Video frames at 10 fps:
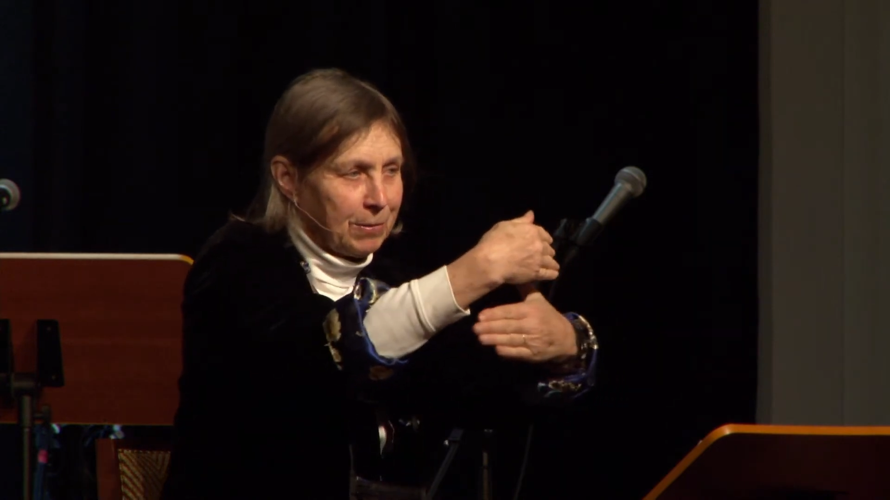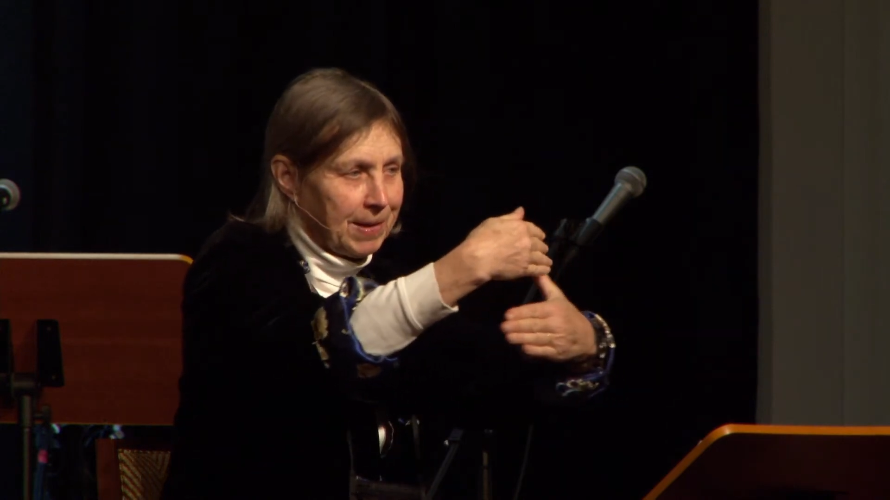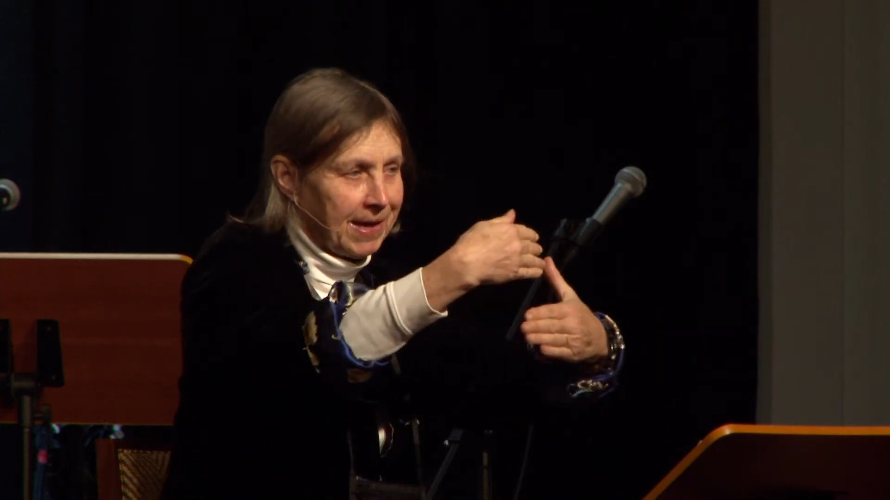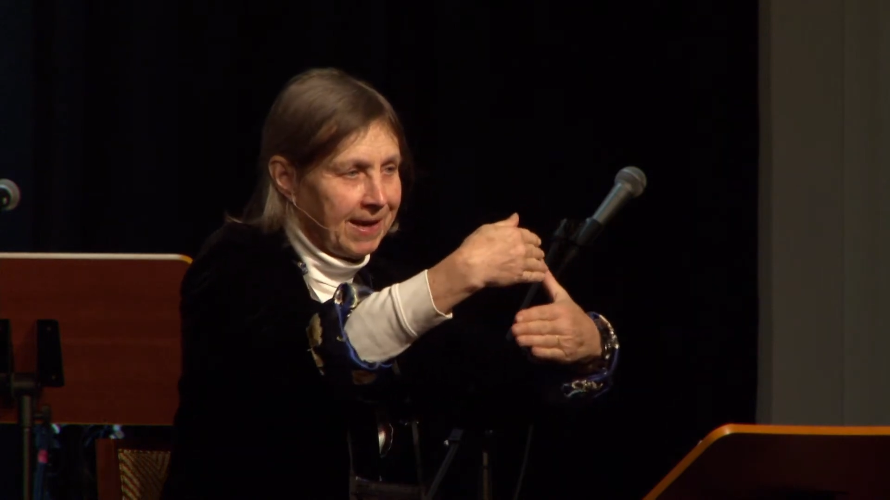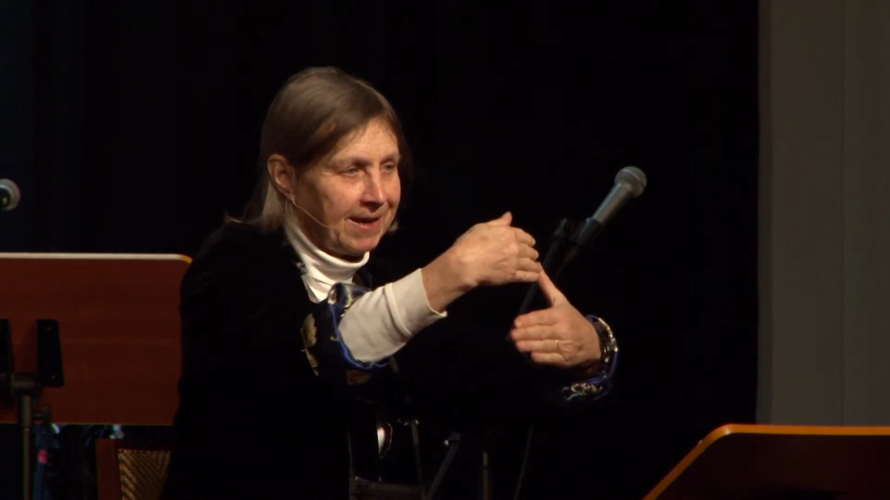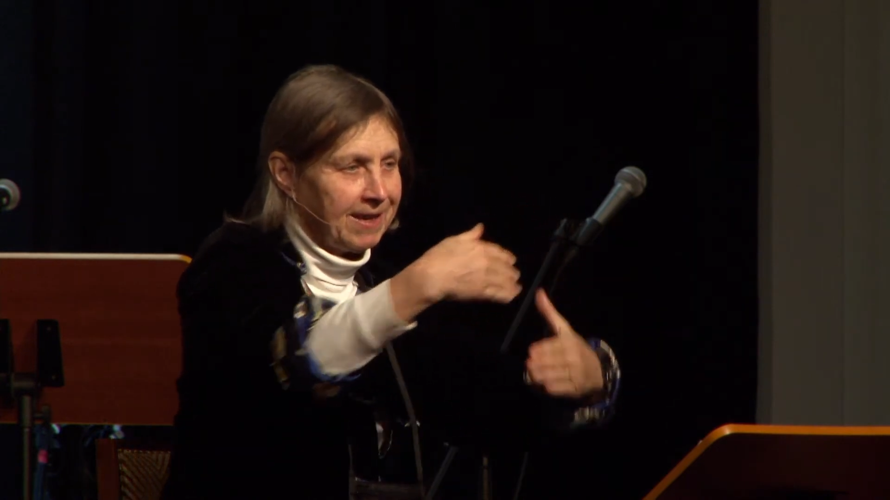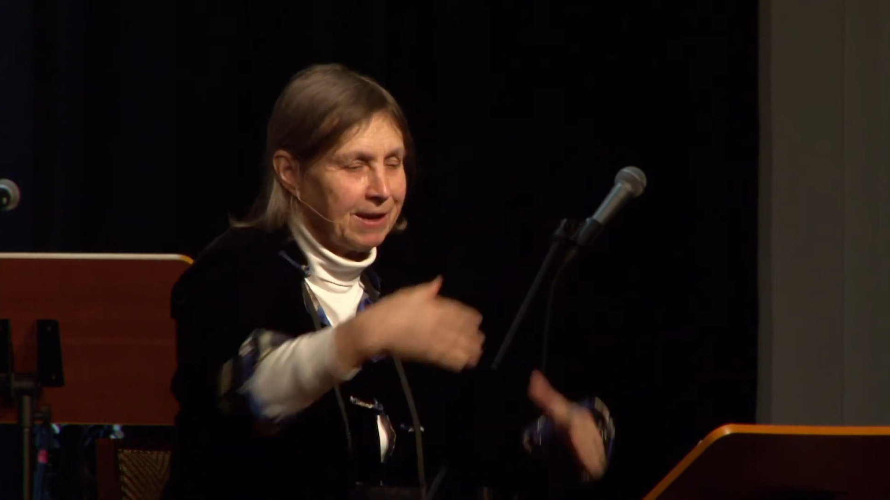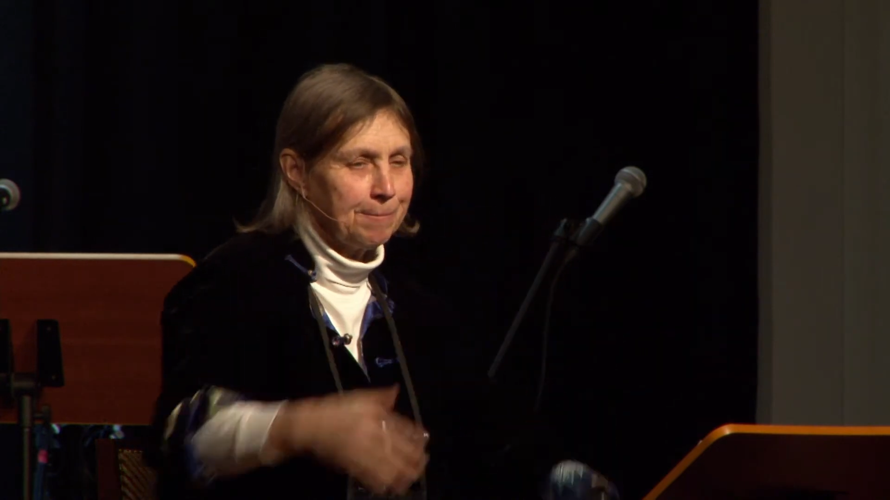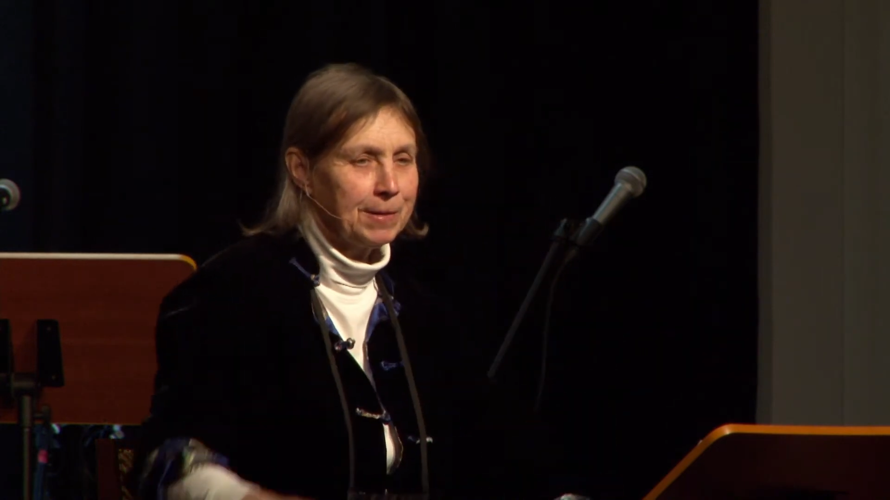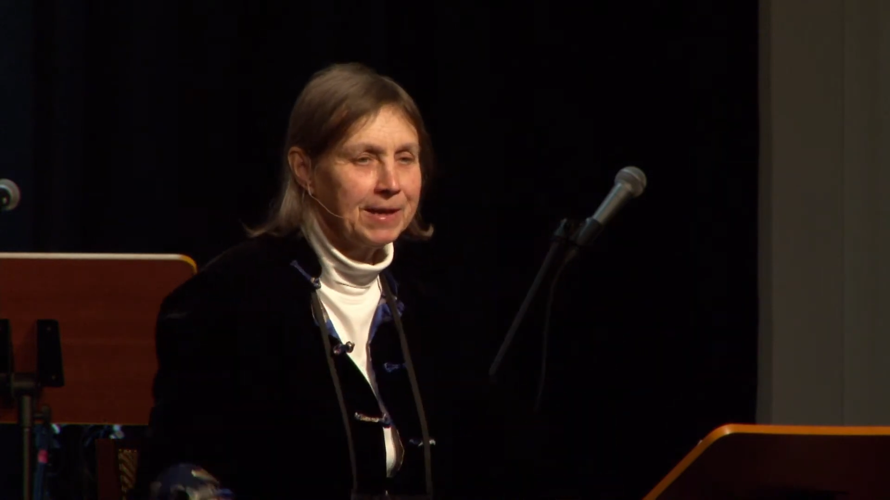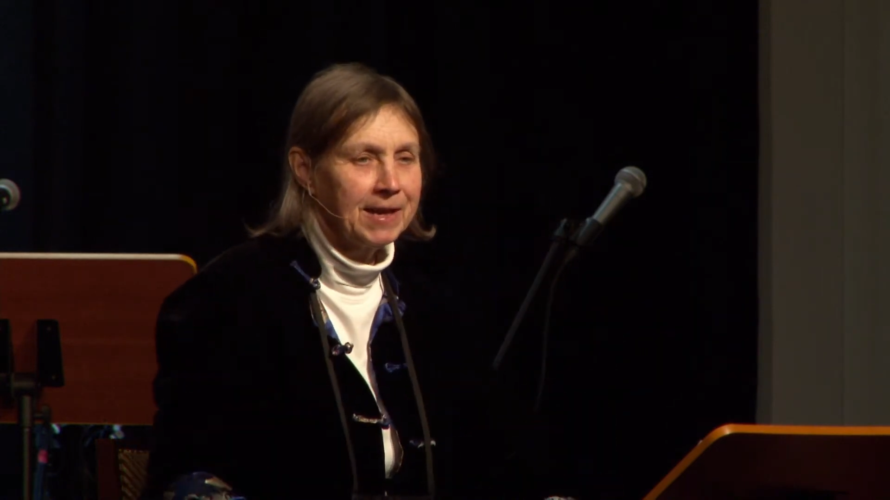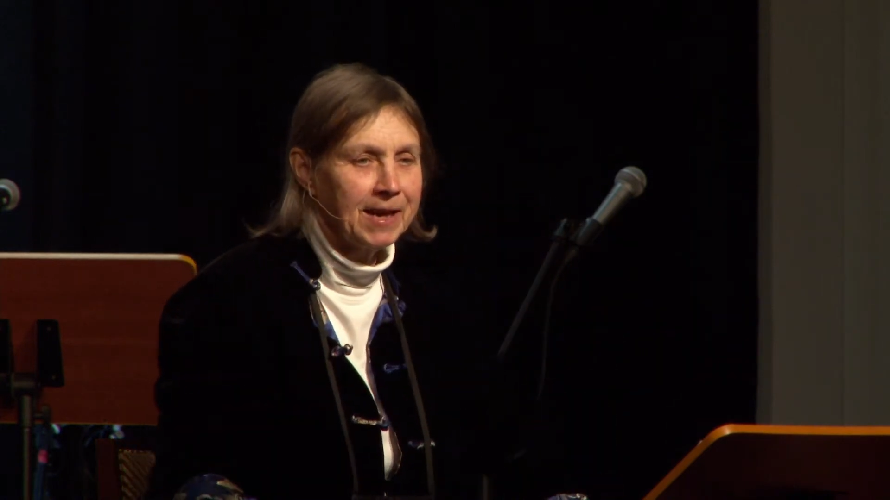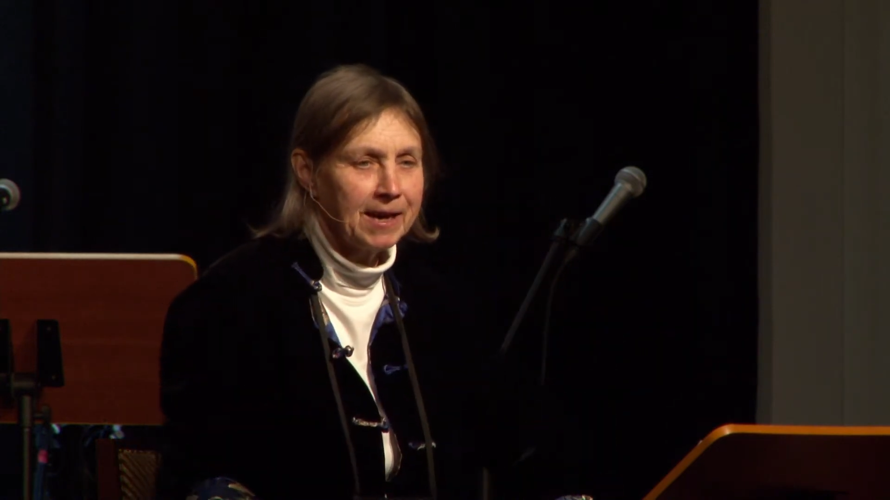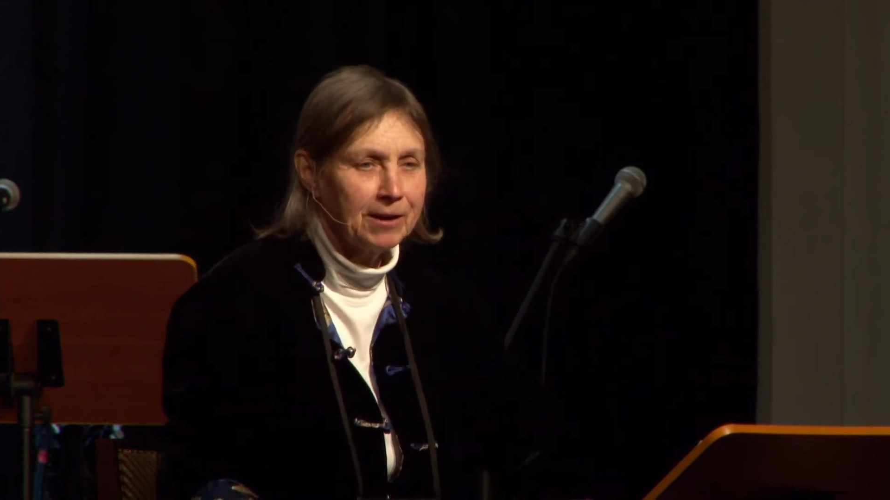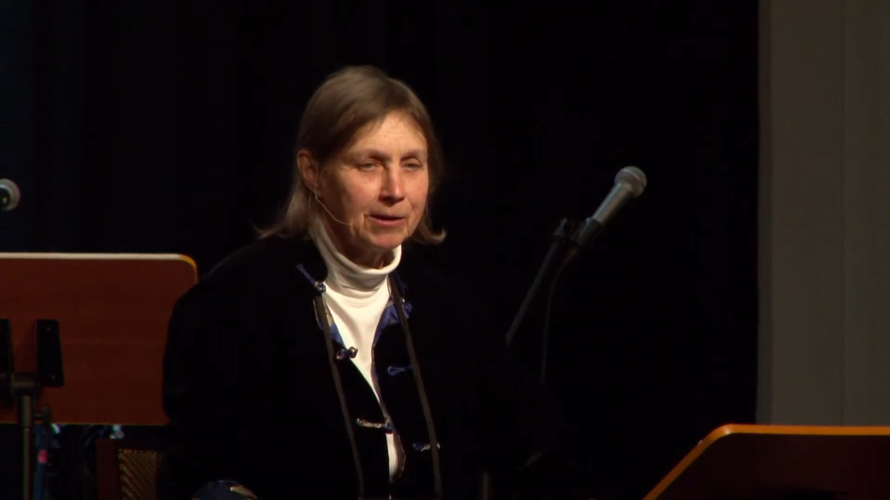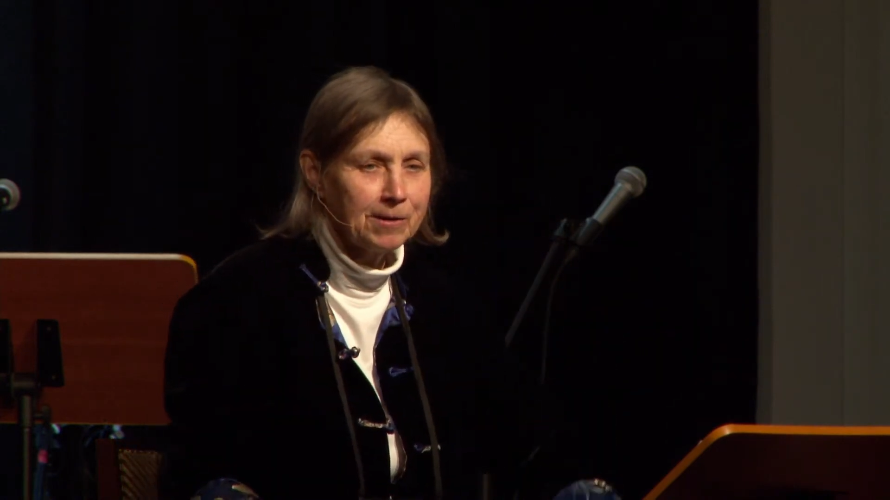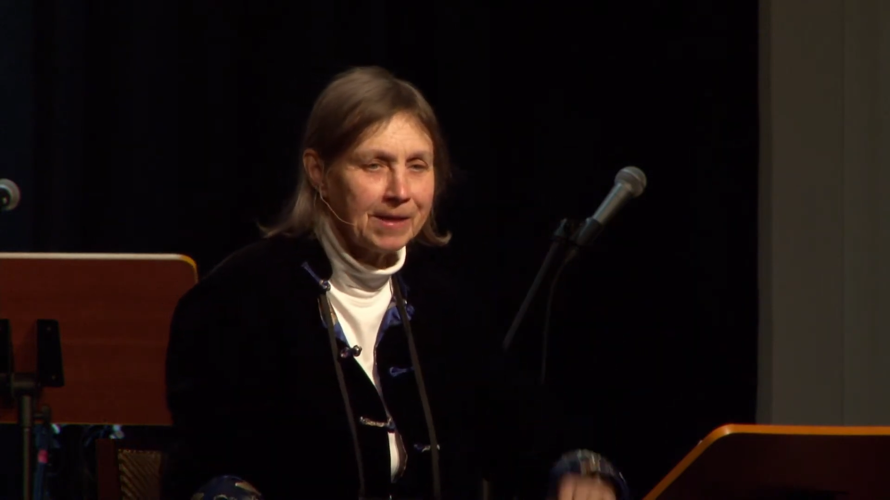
but I had to completely unlearn